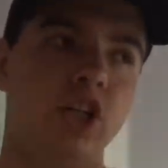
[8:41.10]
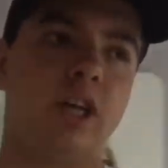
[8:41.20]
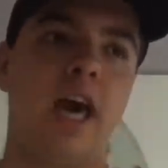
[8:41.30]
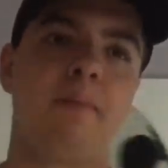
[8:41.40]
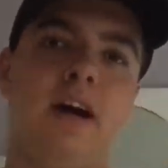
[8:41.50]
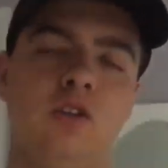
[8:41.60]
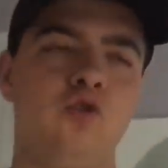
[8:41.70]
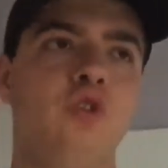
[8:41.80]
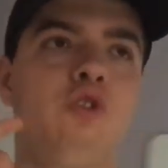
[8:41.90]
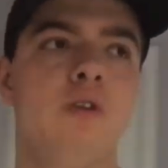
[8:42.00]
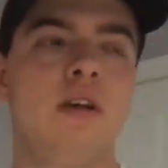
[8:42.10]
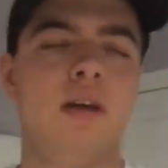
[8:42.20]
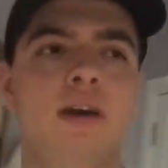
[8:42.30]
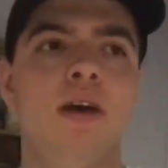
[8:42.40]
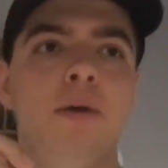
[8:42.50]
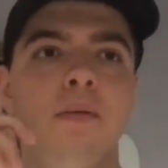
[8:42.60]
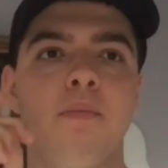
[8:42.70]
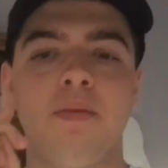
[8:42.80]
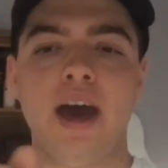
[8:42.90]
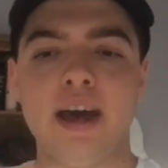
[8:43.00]
came out true.
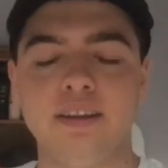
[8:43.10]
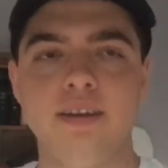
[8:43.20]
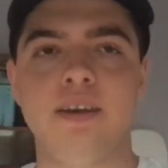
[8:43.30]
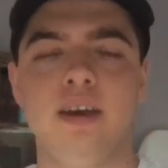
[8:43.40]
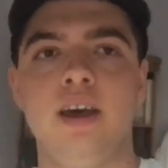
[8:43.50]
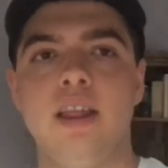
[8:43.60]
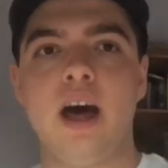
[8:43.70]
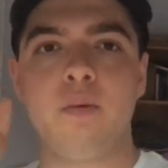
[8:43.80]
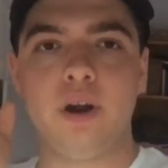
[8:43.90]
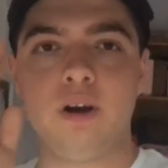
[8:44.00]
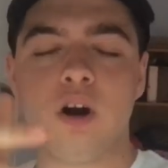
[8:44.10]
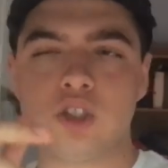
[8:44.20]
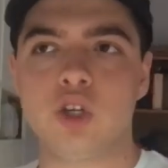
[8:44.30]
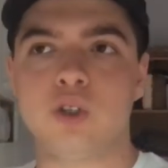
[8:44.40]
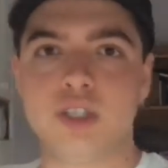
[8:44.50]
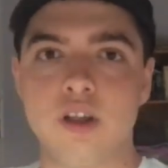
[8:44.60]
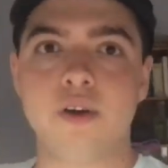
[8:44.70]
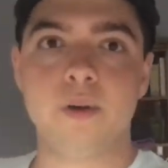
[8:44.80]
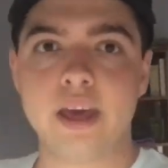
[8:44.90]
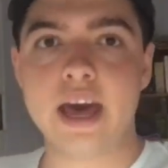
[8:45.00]
And that we're also still
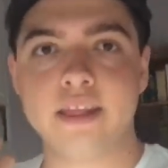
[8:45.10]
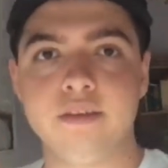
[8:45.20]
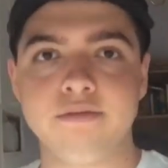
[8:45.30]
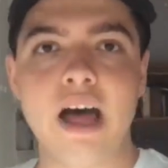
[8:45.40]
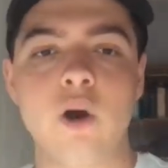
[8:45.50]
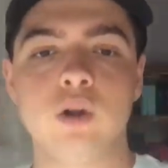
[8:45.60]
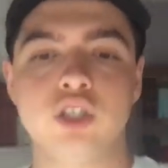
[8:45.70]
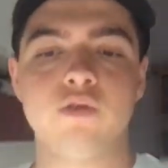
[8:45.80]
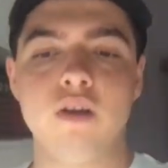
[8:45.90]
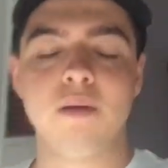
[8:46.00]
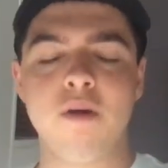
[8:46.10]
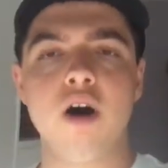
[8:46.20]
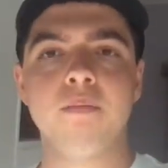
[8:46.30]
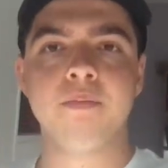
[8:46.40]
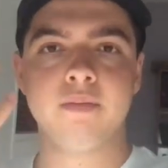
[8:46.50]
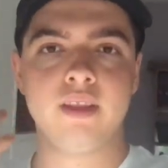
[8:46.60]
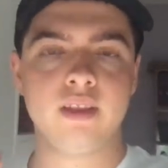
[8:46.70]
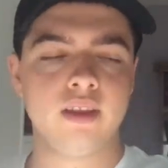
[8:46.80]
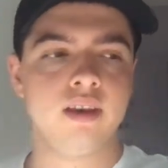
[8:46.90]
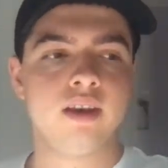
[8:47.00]
going to get the flowers from my mom.
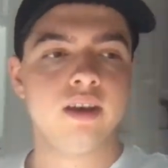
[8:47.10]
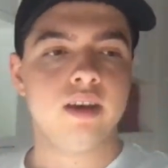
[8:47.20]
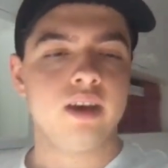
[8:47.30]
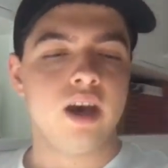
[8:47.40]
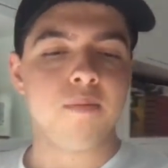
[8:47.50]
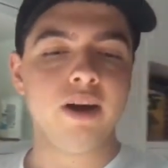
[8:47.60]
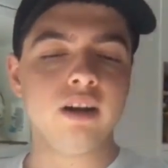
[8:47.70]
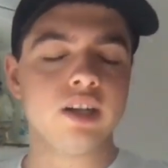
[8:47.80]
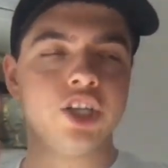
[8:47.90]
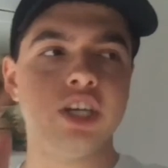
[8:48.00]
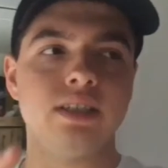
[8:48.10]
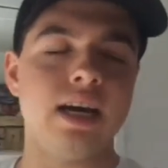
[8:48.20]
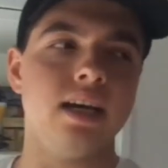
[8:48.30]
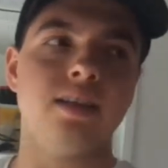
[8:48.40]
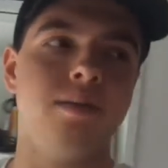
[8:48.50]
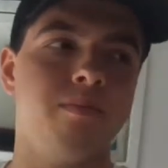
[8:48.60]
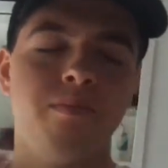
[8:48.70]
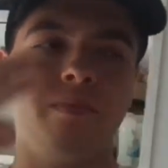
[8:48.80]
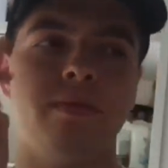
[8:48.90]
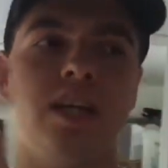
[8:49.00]
Apparently she said
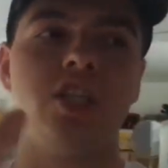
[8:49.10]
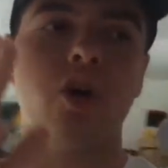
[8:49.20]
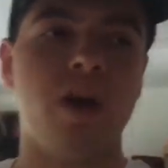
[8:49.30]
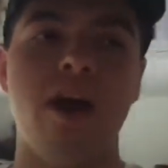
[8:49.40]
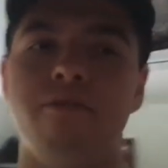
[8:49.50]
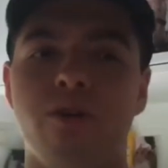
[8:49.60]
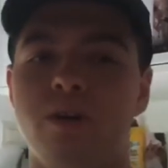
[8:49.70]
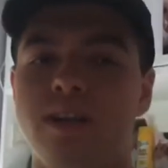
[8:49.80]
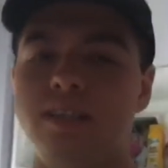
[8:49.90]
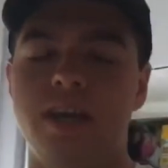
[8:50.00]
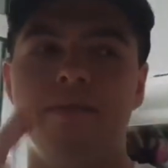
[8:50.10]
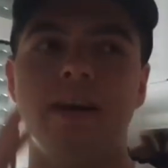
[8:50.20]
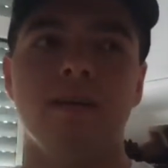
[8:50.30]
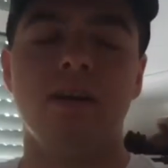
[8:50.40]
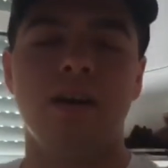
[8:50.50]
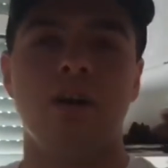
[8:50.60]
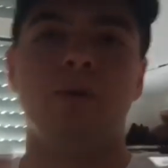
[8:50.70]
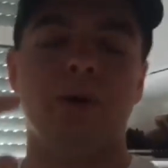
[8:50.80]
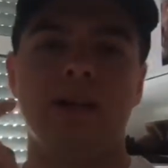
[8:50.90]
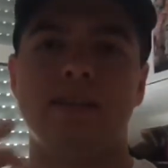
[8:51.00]
it's okay for this evening.
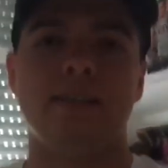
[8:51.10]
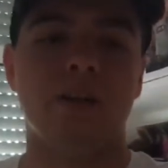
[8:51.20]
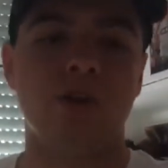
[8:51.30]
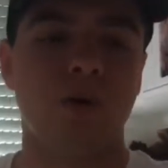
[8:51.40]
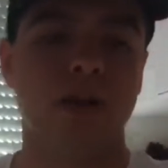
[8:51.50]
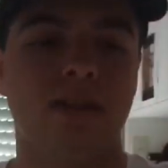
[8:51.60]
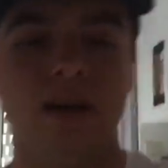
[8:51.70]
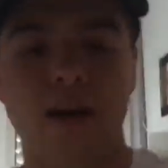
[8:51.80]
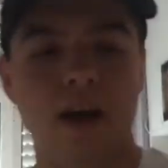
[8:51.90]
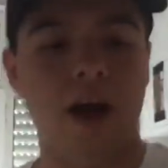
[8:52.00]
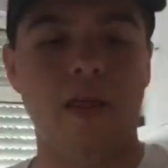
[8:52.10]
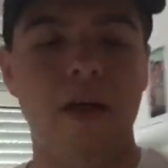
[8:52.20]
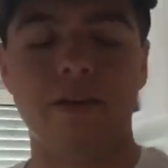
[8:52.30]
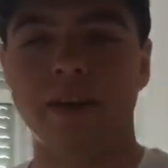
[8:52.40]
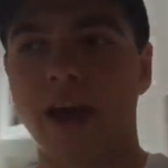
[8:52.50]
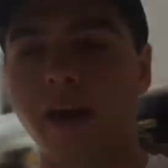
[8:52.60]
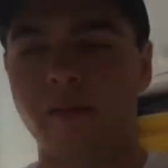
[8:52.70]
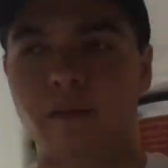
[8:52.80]
We could still do it another day,